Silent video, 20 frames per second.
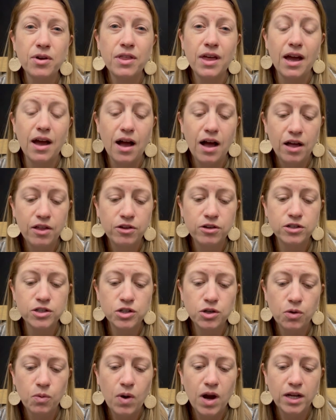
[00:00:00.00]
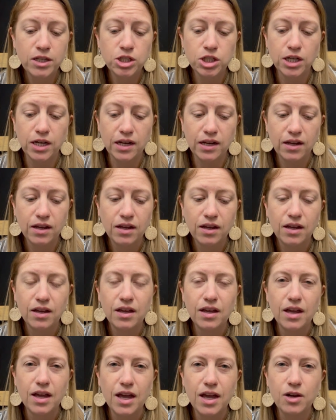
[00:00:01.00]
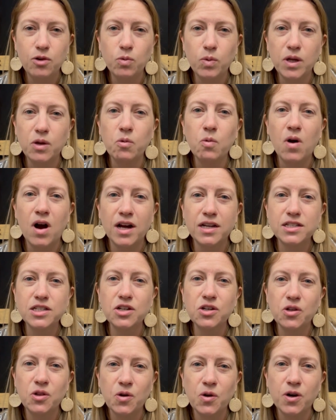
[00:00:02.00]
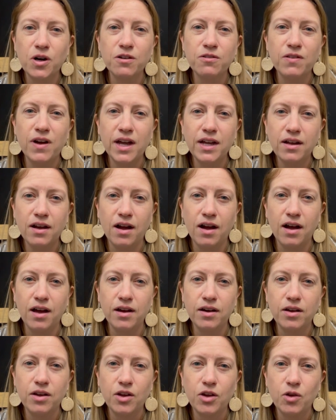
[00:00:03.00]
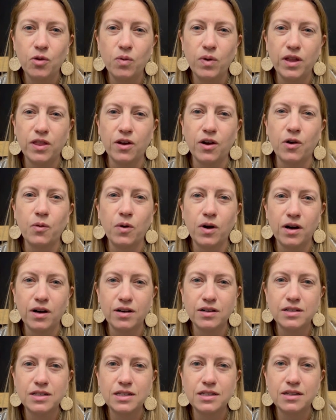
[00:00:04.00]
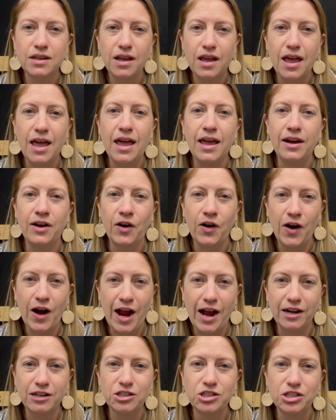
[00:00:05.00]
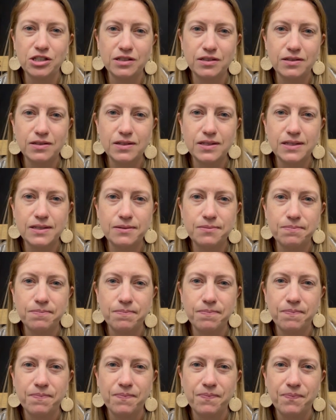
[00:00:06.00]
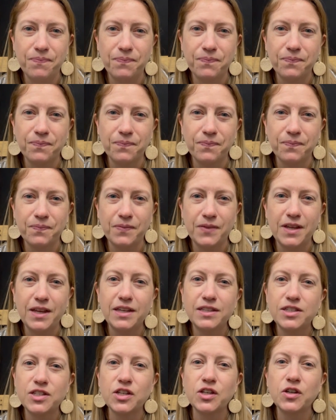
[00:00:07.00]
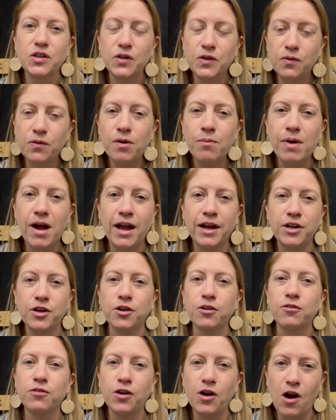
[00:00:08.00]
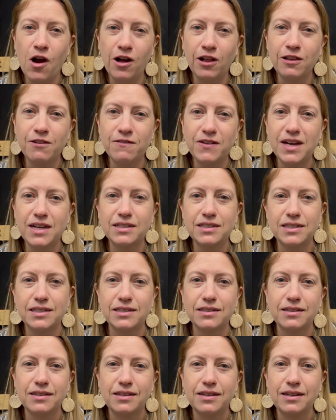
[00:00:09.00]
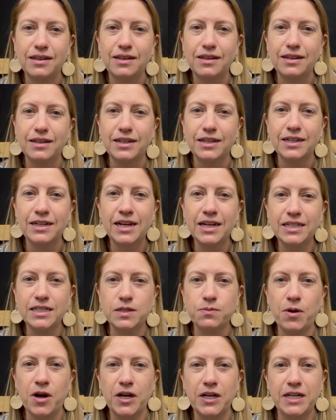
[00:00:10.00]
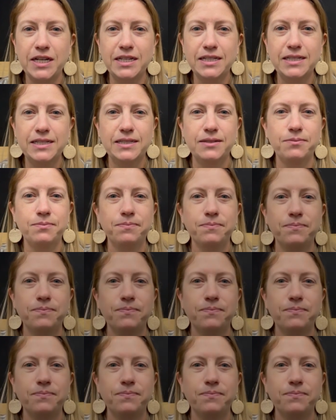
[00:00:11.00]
that others are watching, and we want to glorify God with our words and our actions. It's a good reminder for all of us. Good night, Sparkies.